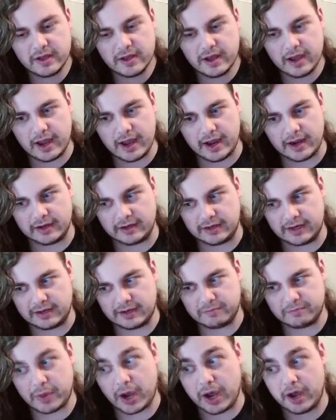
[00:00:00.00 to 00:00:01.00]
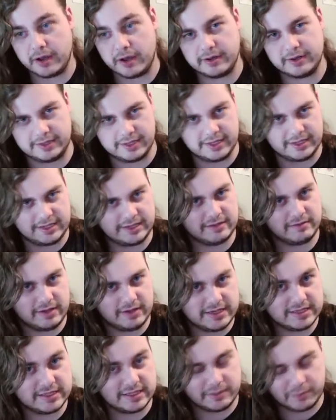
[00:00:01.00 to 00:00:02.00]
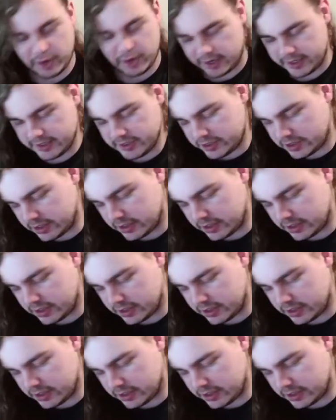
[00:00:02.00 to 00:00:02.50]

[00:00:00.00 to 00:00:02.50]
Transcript: and, like, easily punished.